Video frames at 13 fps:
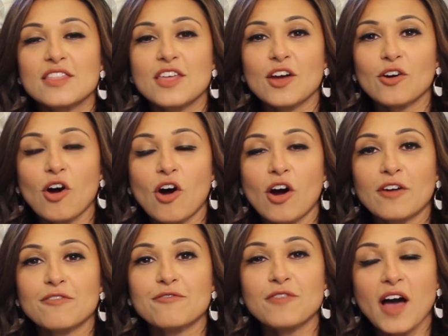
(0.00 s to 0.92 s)
there
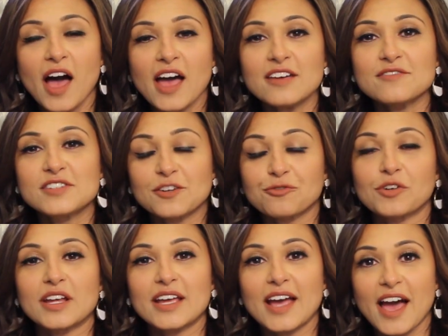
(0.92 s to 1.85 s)
are 5
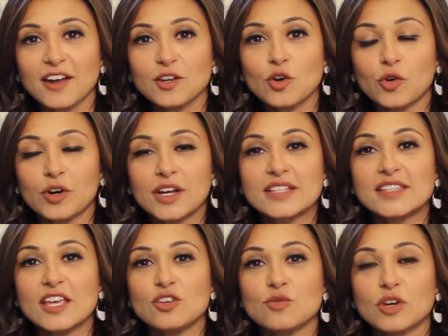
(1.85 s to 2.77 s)
different categories
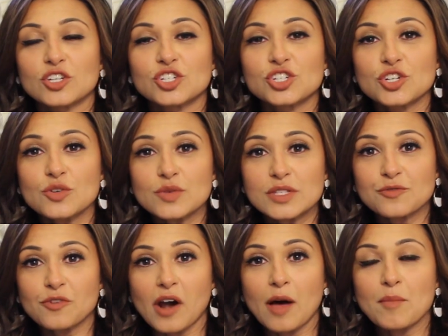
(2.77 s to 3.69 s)
that you can choose
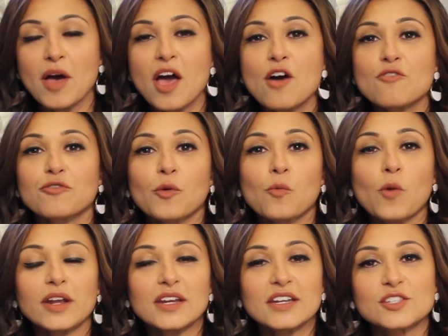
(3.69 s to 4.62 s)
from for
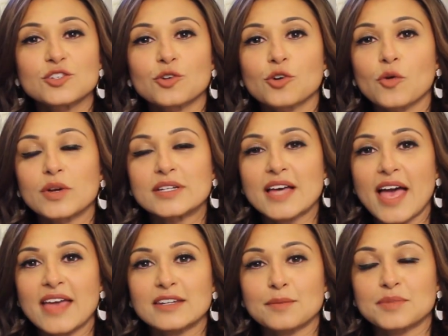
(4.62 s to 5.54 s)
what it is you're going
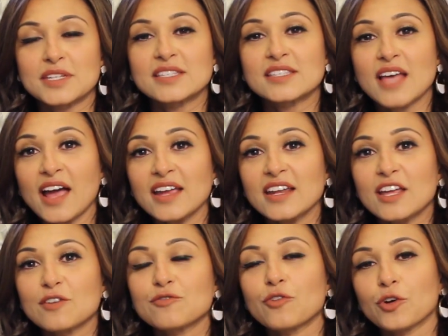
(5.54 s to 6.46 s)
to end up
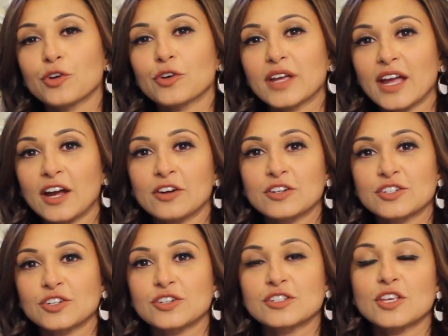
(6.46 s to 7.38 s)
designing for your
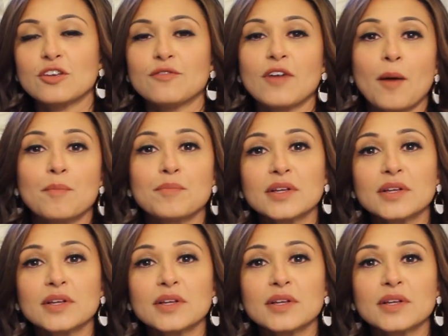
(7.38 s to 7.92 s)
characters. So you've got